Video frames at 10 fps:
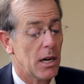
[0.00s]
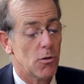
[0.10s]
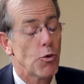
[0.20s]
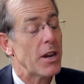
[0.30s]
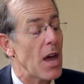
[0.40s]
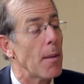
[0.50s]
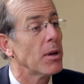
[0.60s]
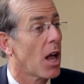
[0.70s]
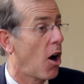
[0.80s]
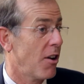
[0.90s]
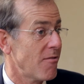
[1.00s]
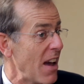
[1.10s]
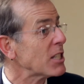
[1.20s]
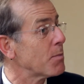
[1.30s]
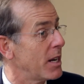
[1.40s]
redouble our
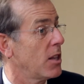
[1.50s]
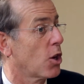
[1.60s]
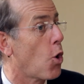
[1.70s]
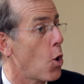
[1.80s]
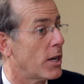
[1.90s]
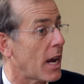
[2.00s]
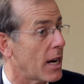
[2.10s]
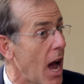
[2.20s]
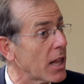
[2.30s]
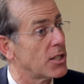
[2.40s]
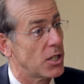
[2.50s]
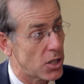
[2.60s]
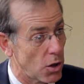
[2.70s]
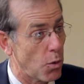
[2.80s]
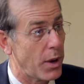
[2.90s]
investment in the core technology
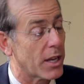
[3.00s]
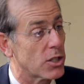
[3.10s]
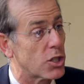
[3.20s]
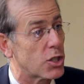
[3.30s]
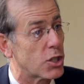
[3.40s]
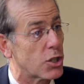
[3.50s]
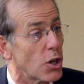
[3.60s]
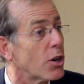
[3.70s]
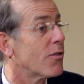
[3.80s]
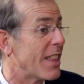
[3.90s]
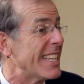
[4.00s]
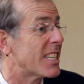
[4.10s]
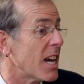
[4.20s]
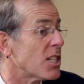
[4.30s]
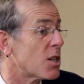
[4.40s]
so that we can serve these
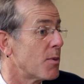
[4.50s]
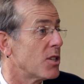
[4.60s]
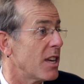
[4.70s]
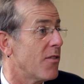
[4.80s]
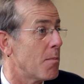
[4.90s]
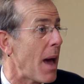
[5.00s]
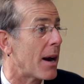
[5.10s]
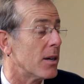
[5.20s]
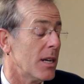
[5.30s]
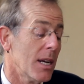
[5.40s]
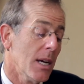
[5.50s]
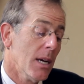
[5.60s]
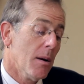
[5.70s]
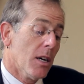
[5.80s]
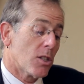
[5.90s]
customers even better.
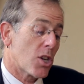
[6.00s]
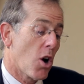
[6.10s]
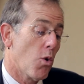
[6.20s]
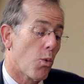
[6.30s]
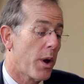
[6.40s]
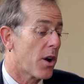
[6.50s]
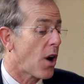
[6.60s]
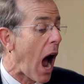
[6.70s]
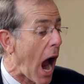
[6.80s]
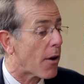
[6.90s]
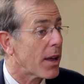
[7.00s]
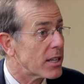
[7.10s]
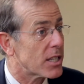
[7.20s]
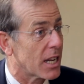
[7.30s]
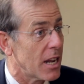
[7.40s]
So we're hiring
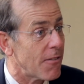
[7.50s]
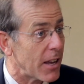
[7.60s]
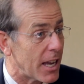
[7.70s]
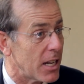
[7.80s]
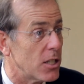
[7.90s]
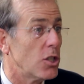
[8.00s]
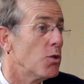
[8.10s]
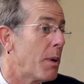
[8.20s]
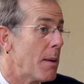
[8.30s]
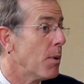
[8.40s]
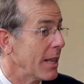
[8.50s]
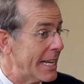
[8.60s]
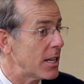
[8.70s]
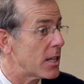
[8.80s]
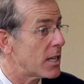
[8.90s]
significant new people
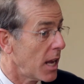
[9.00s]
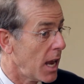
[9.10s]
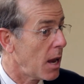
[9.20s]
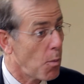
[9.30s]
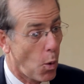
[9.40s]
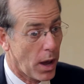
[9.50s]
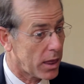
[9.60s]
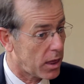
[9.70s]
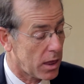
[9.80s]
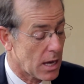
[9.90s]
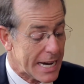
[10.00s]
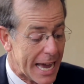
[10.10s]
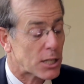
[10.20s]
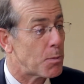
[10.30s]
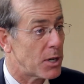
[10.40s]
into the team with
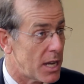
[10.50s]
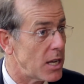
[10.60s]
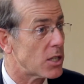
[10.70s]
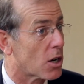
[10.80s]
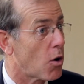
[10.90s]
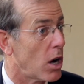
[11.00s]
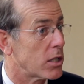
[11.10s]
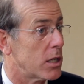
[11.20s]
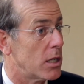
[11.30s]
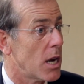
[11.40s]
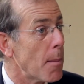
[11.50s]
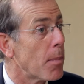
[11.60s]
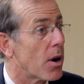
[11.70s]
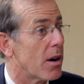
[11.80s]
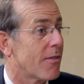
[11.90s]
expertise across a
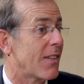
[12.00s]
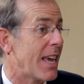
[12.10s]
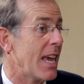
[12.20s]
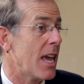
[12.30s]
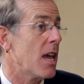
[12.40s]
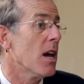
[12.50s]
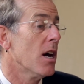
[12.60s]
number of key